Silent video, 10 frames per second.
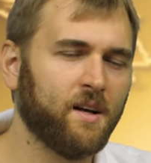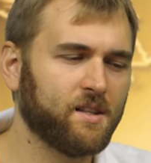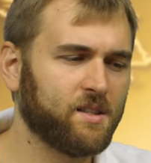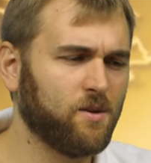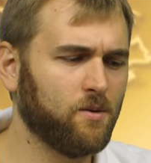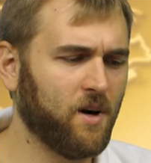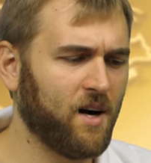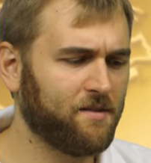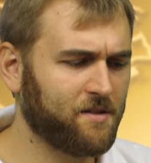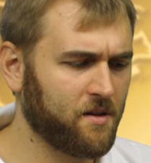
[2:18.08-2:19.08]
So
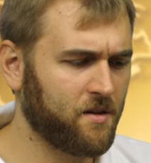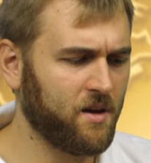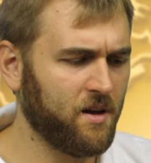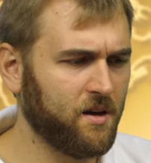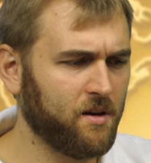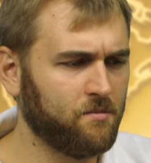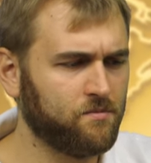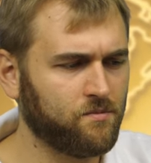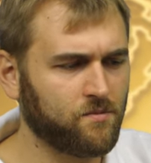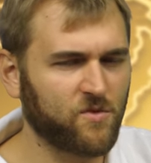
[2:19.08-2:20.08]
after the
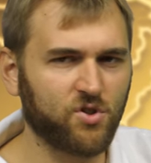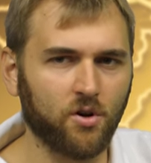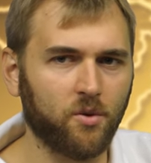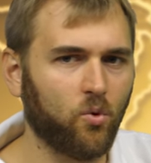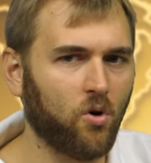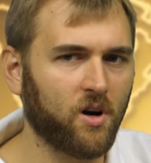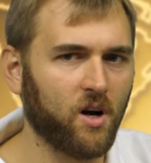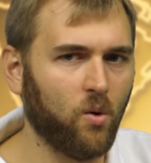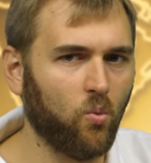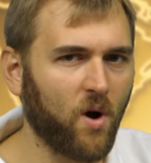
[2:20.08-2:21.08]
Johnnie
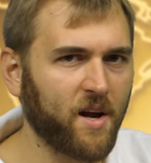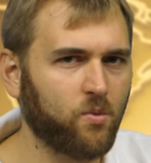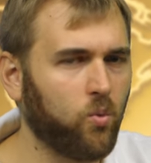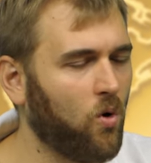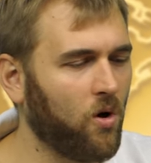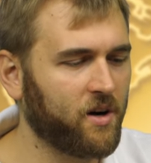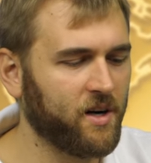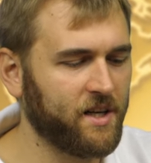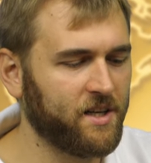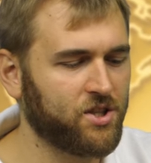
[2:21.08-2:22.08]
Walker White Walker
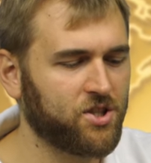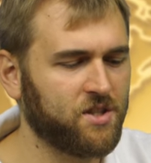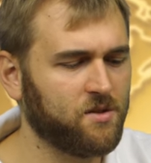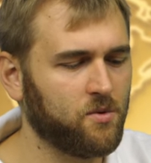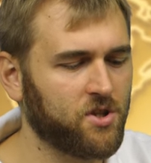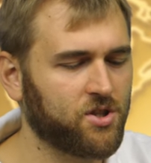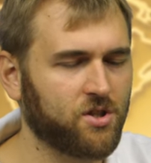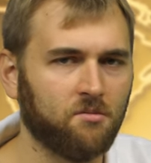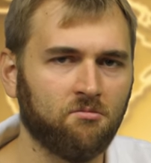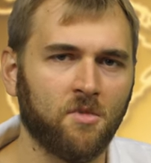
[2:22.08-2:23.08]
edition,
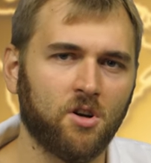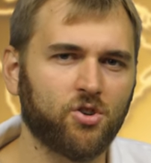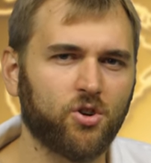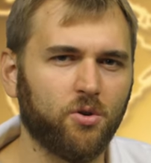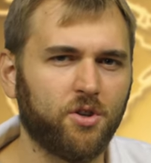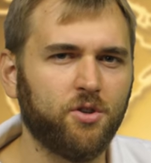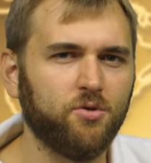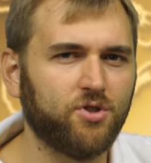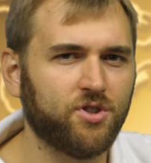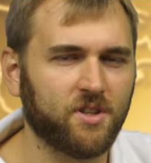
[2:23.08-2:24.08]
which showed
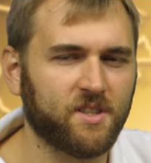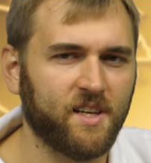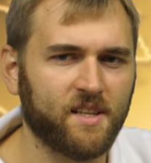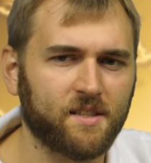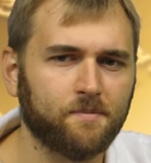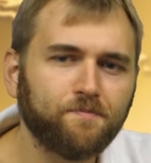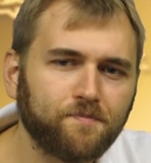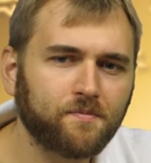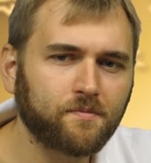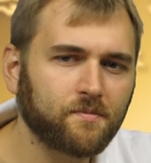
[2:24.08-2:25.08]
huge success.
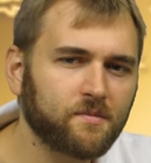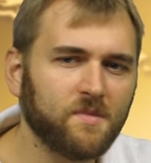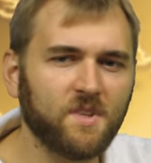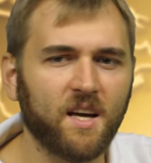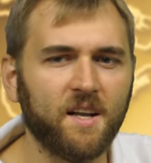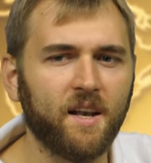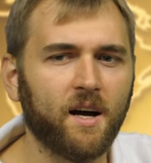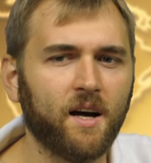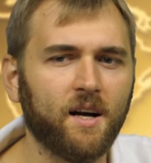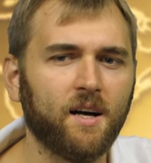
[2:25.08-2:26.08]

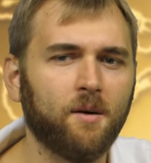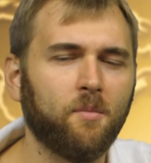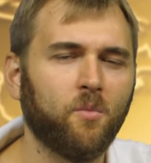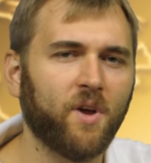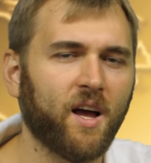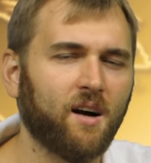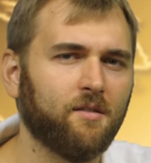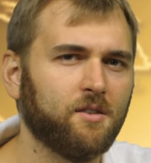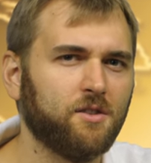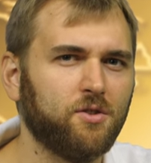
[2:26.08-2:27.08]
Now um, we
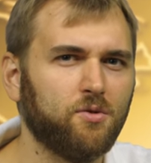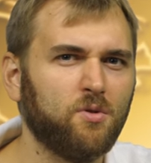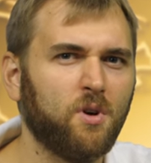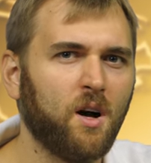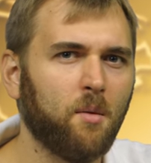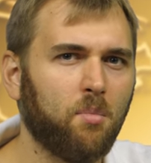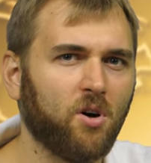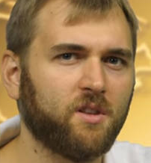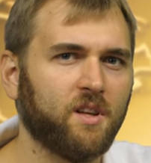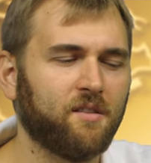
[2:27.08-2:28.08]
have a new
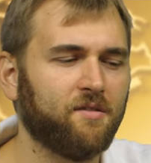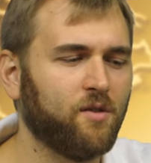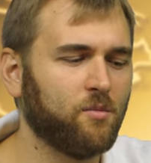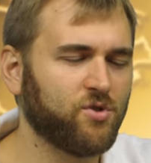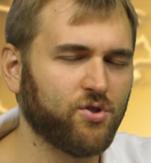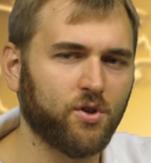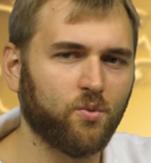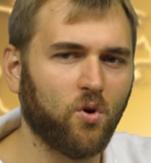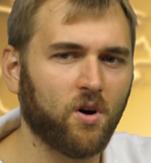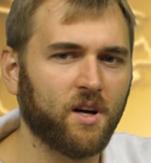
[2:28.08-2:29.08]
bottling from Johnnie
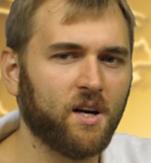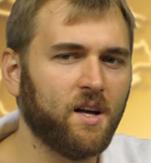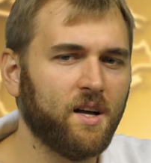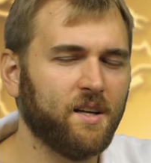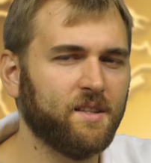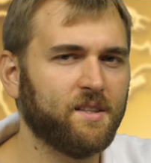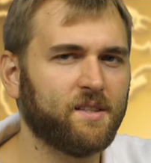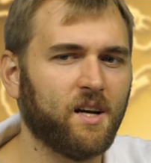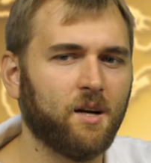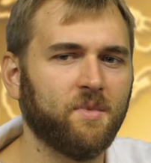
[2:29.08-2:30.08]
Walker and this
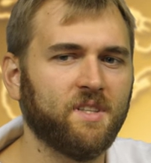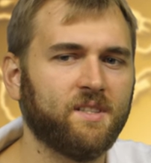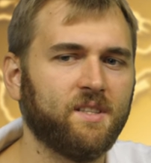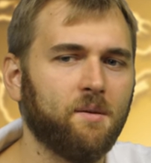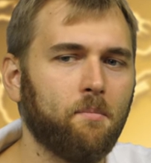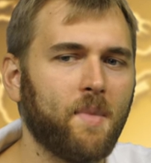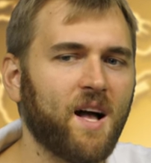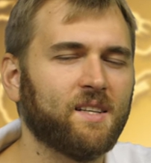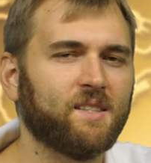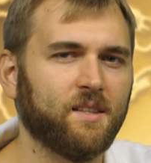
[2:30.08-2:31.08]
time it's the
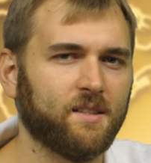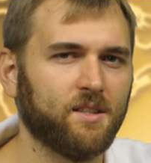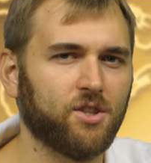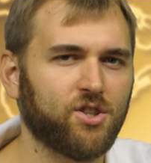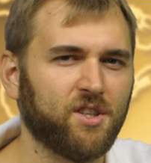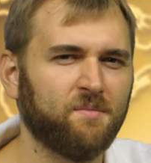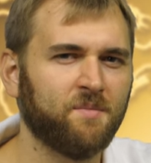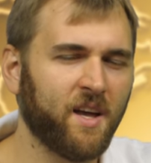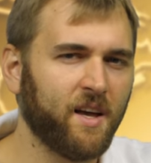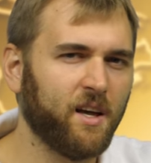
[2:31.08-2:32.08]
Masters edition.
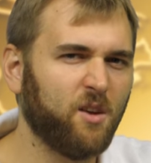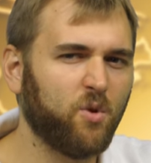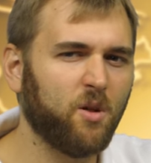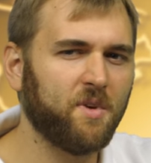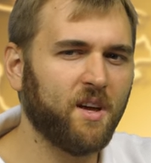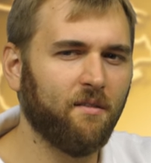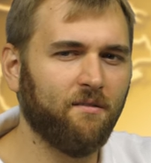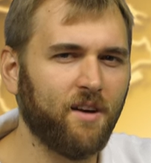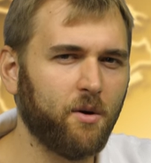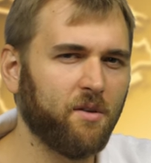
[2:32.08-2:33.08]
It will be a
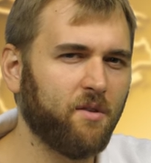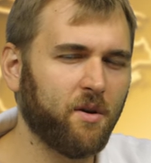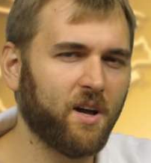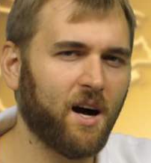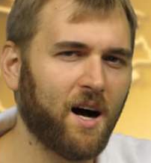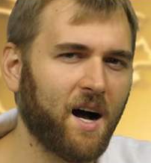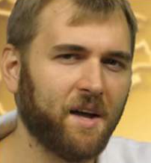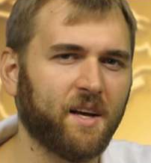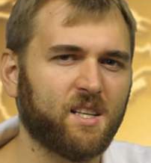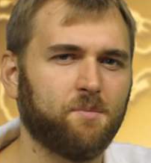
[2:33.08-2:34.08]
very, very
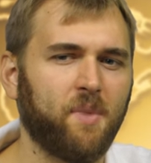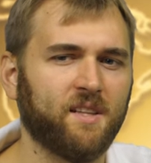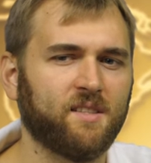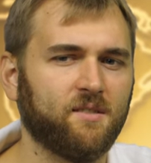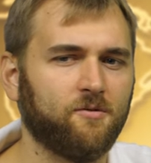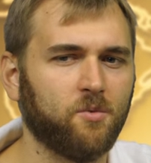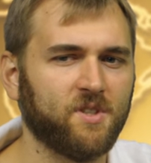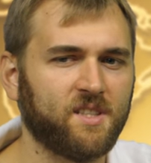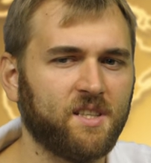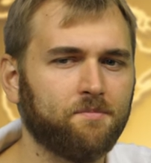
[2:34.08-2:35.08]
high expensive
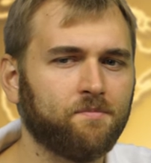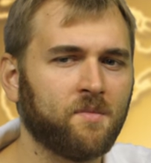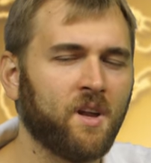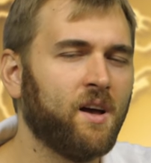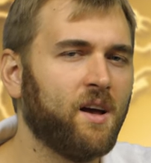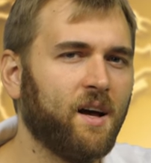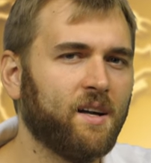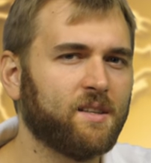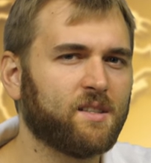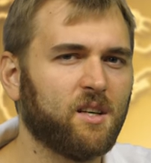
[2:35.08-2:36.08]
whiskey
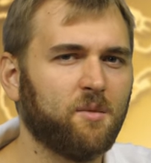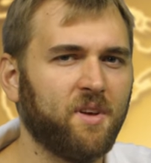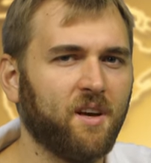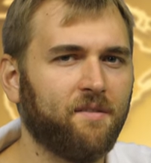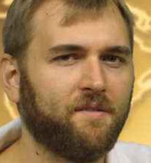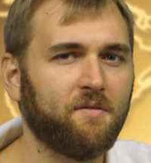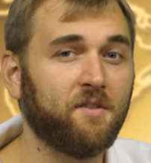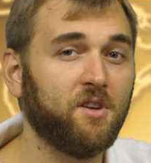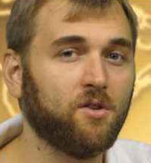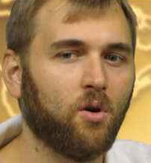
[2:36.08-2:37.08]
and it's going to be a
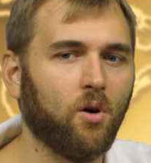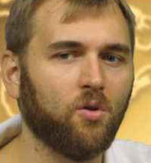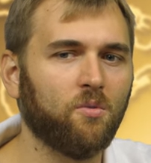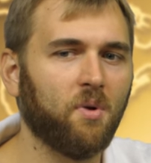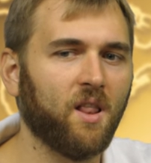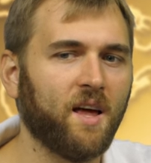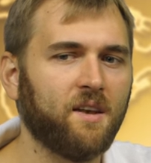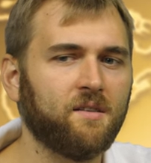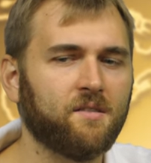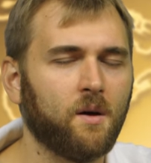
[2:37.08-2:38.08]
50 year old
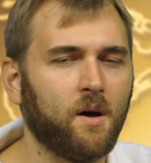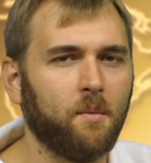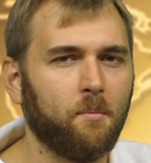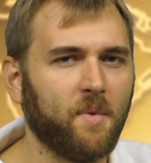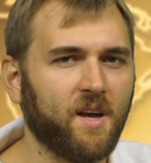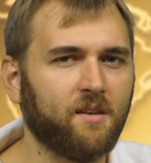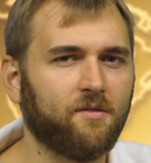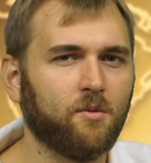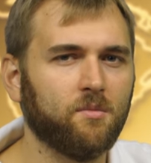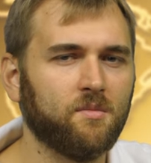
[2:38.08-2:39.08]
blend made
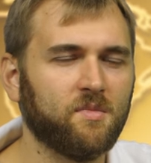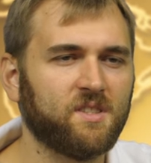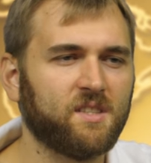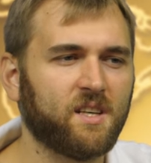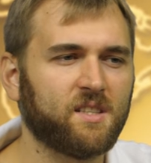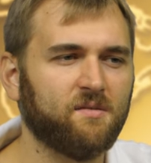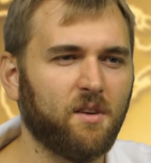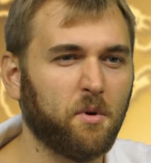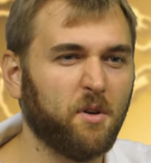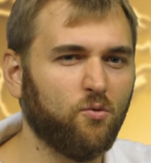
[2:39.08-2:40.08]
from six
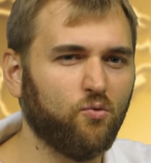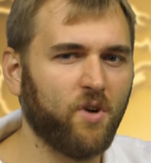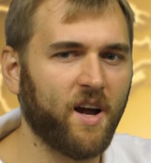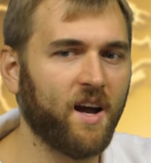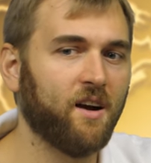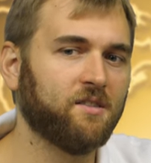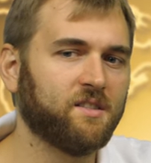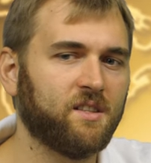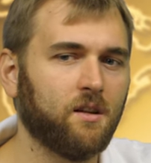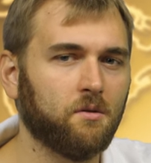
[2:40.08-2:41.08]
very rare
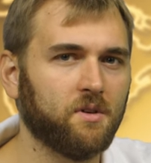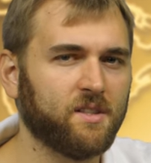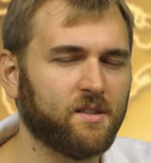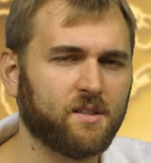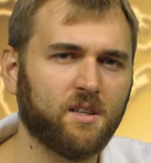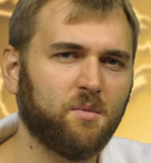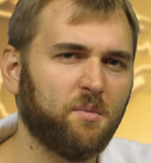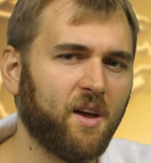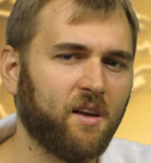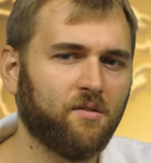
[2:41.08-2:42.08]
distilleries. It's going to be
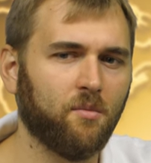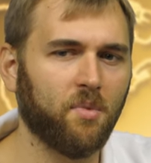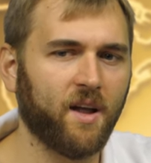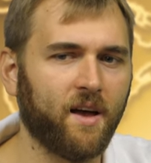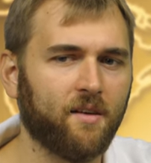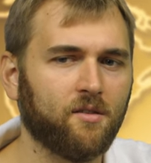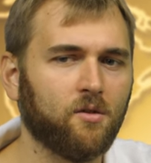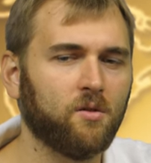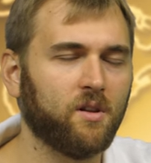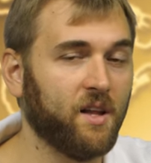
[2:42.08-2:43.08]
made from Blair
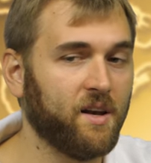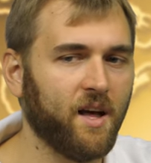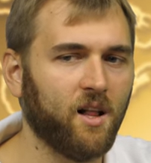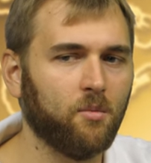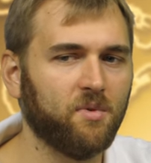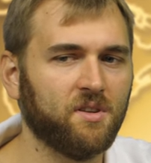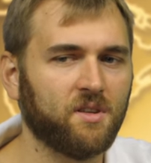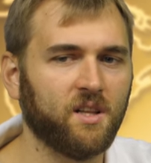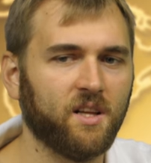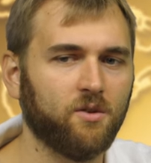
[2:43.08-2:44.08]
Athol, Glen
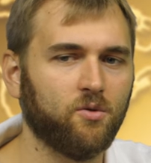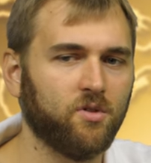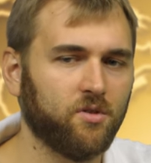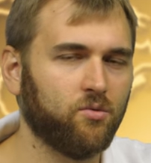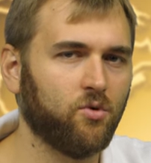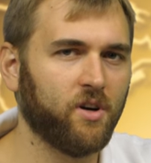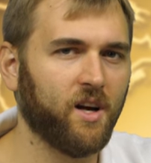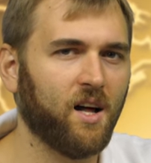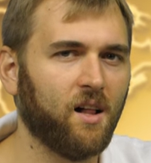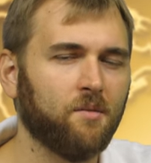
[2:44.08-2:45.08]
Albyn, Glen Urie
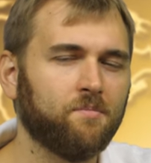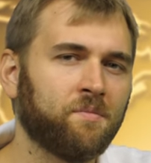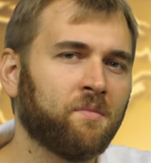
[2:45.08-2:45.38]
Royal.